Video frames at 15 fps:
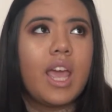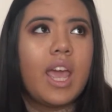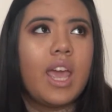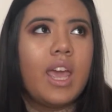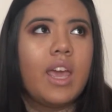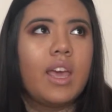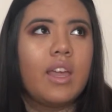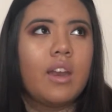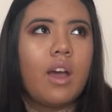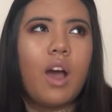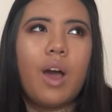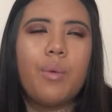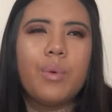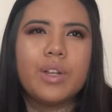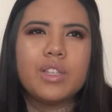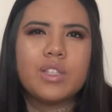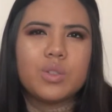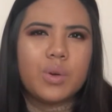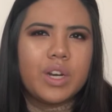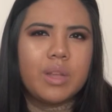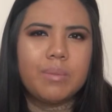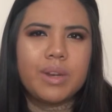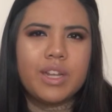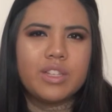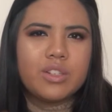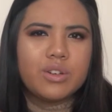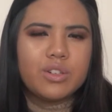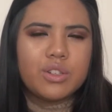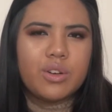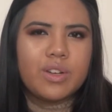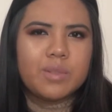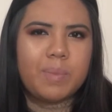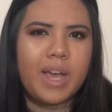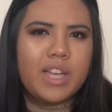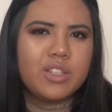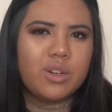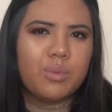And once 20 minutes or so has passed,